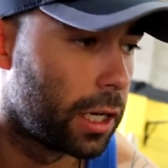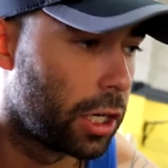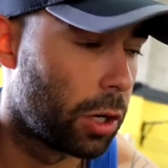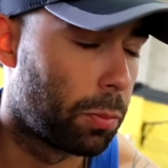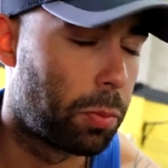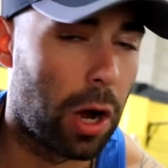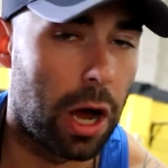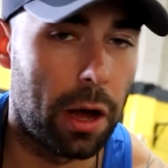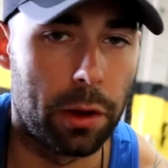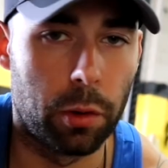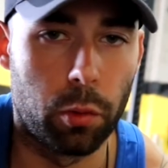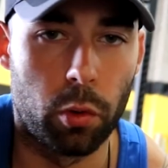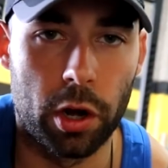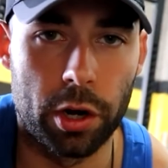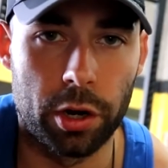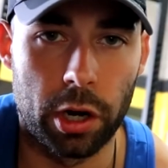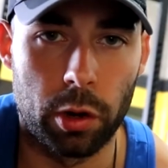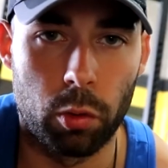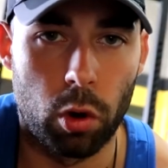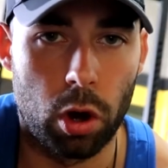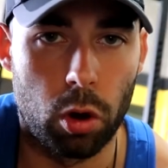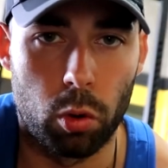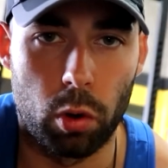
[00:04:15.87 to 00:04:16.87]
You're probably
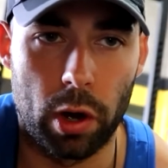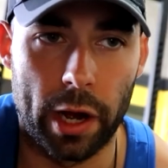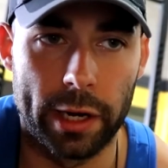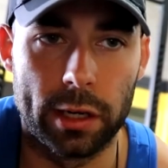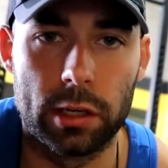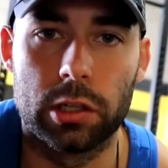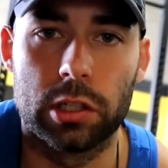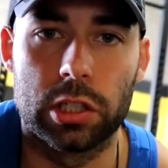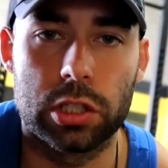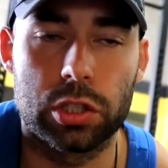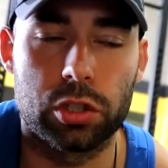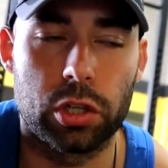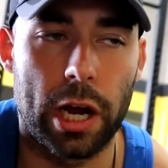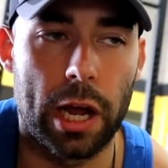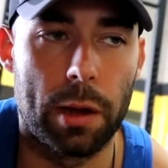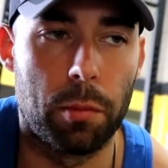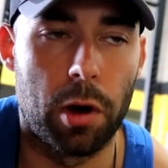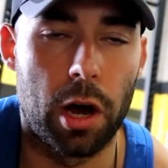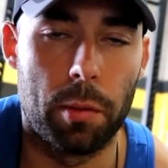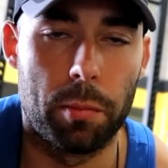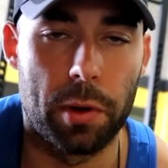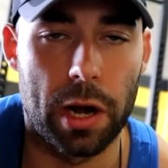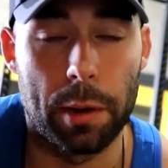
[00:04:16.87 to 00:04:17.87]
wondering, well, why didn't you just try
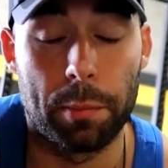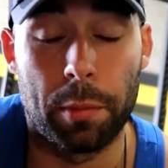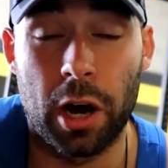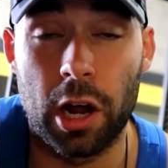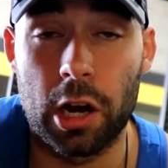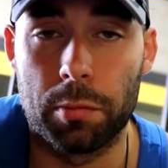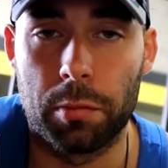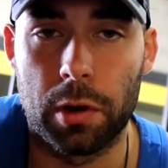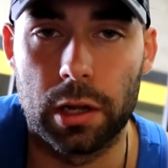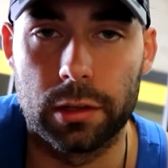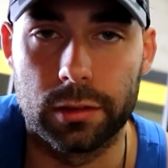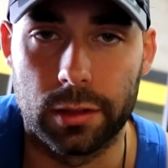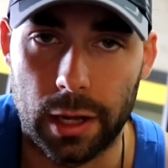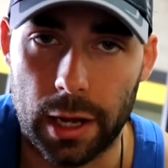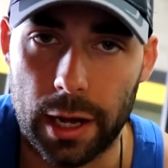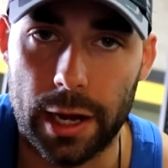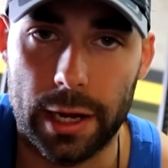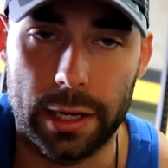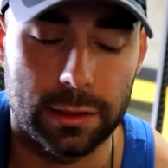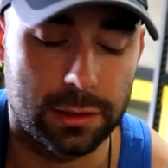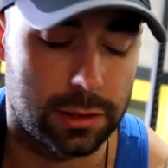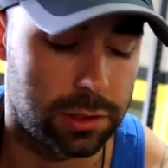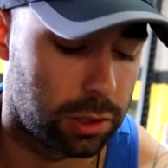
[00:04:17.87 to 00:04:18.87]
them on? But I bought them
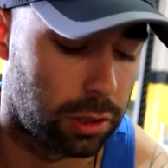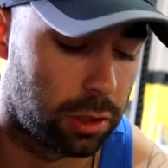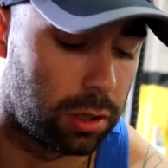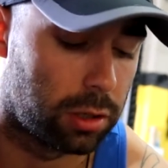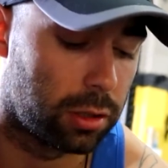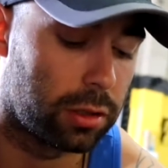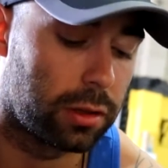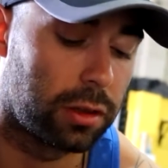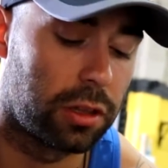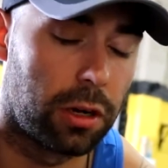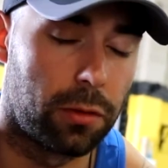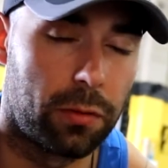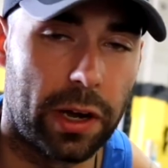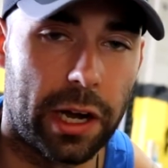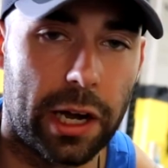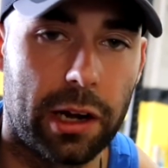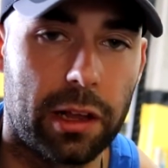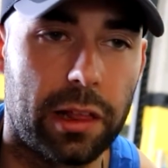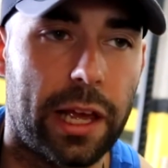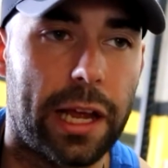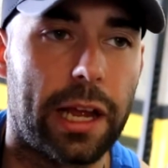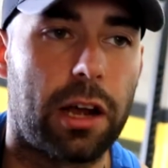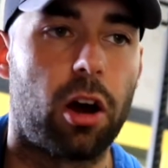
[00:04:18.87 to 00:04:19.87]
online, so they're
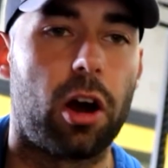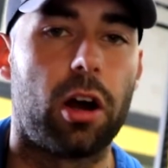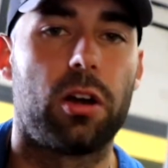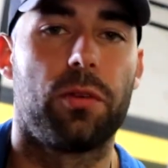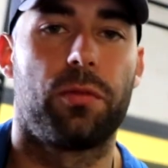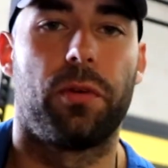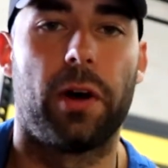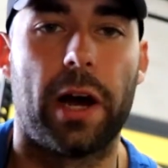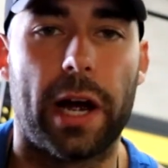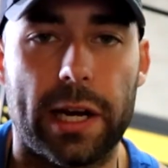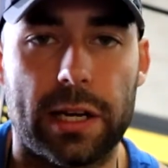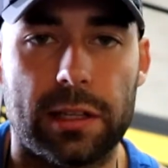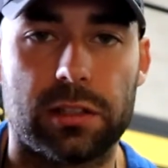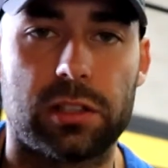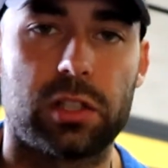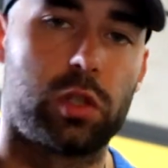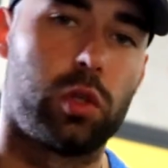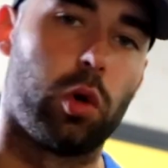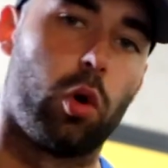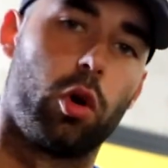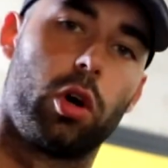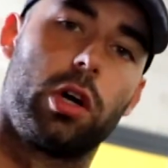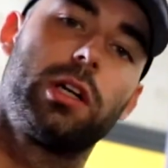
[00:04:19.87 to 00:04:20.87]
very hard to find in
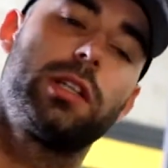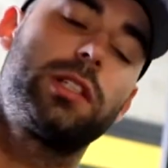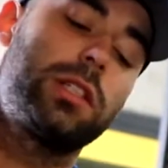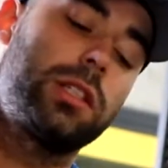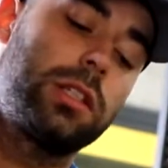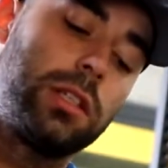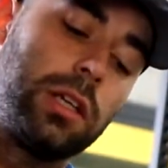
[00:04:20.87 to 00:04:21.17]
stores.